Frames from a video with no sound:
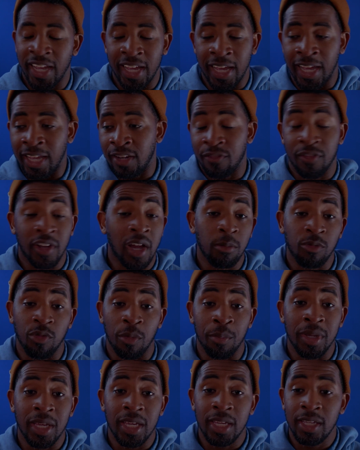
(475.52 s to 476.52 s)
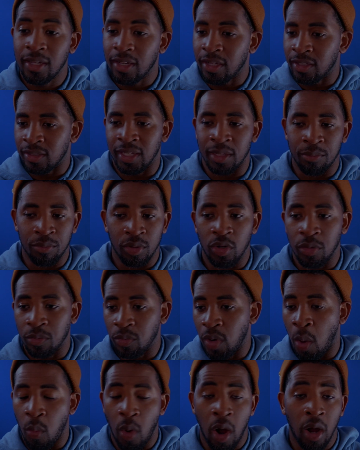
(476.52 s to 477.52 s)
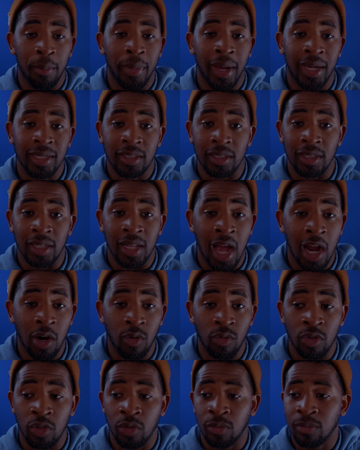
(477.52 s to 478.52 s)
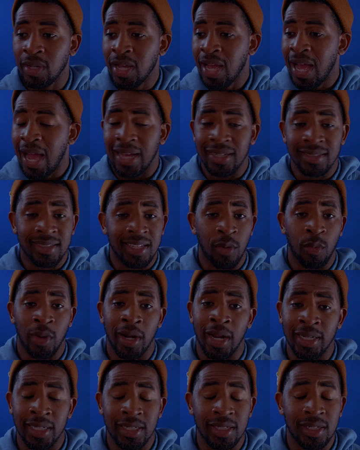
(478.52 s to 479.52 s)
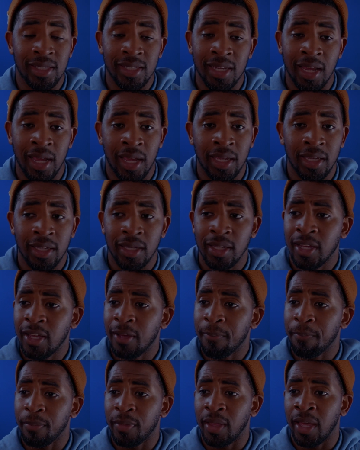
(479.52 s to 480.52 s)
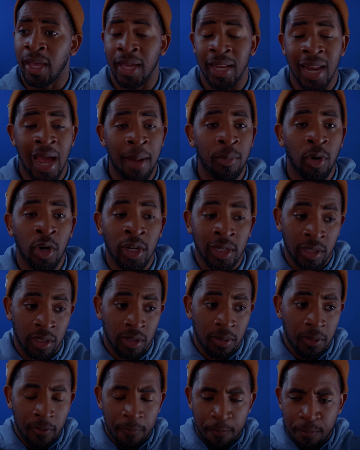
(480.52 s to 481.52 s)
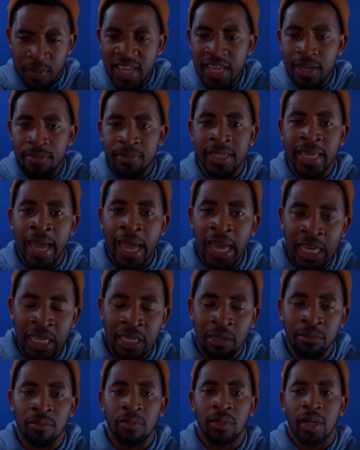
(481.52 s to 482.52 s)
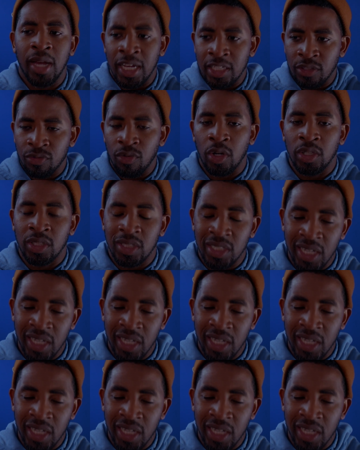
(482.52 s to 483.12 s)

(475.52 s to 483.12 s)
And if it comes from me, then boom, I walk them back into the locker room. I say what I need to say. And I'm going to peep game as far as